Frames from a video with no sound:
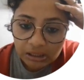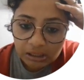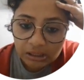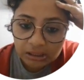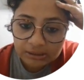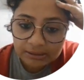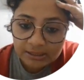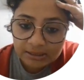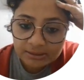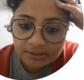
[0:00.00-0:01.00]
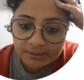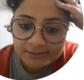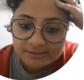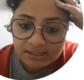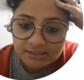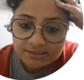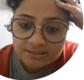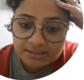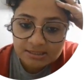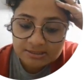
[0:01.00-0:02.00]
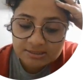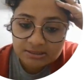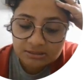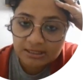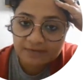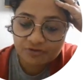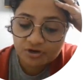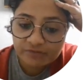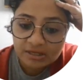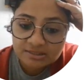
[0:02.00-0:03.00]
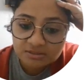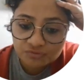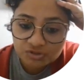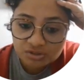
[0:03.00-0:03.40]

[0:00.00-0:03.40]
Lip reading: Then in the year 1886 the typhoid vaccine was